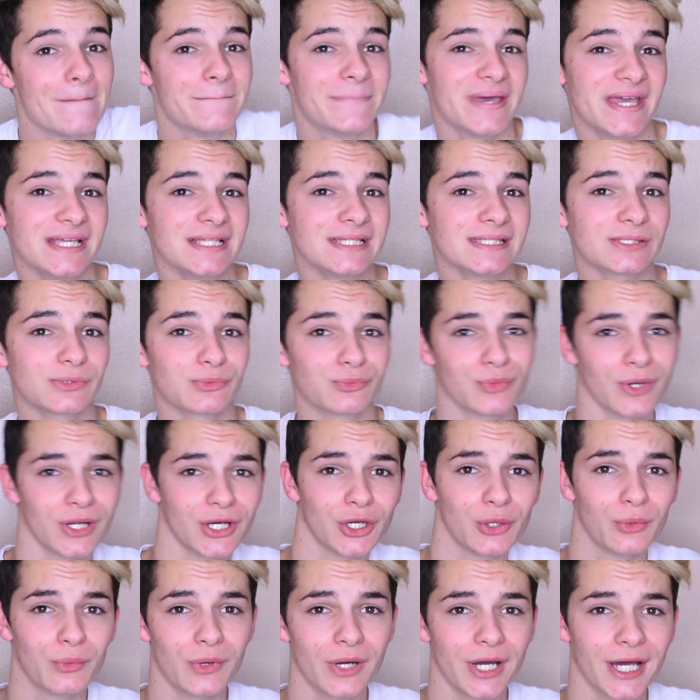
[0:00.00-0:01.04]
base
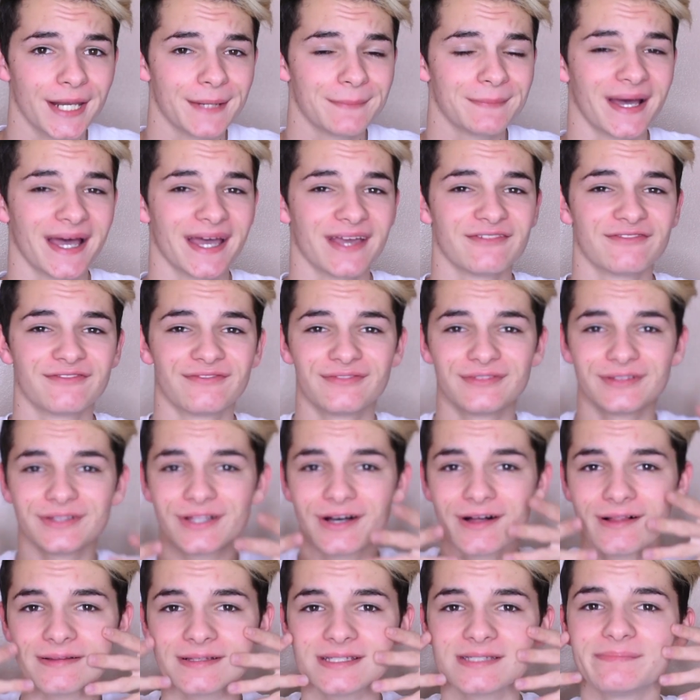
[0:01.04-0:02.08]
101, my
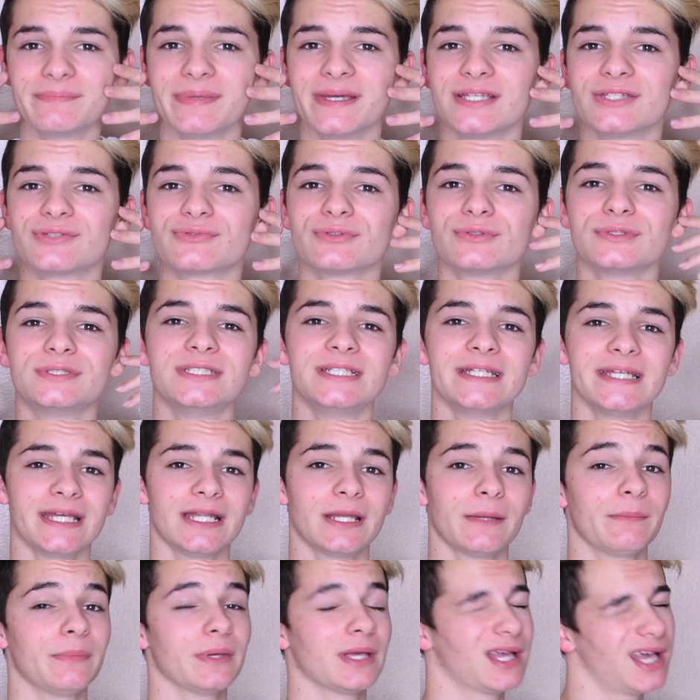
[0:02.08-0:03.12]
flawless base
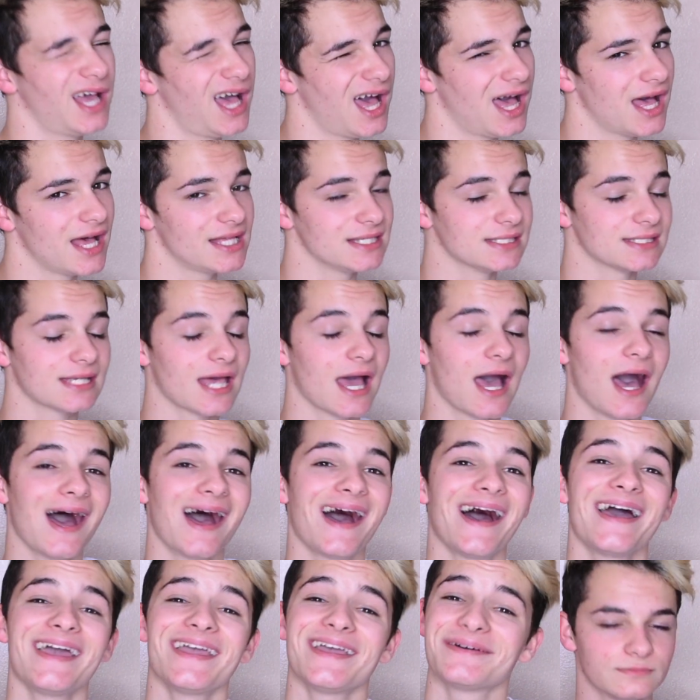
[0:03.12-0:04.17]
routine, because
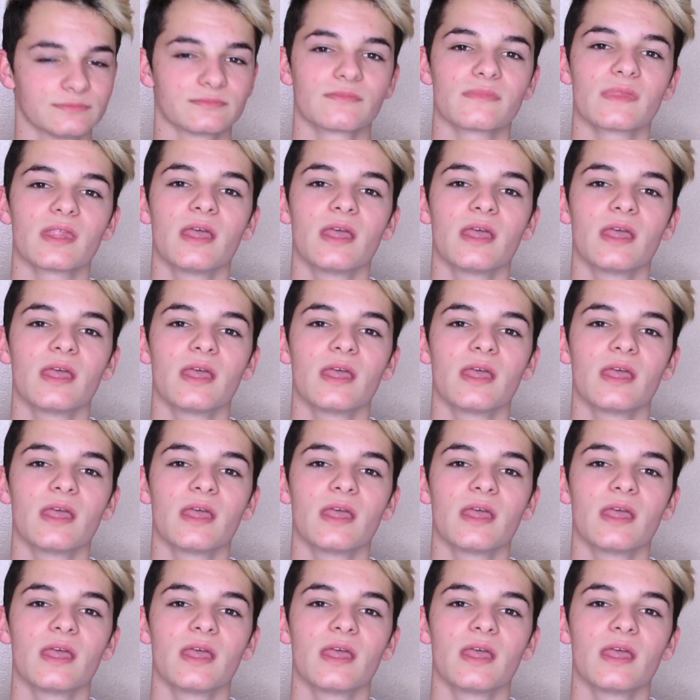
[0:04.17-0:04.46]
I am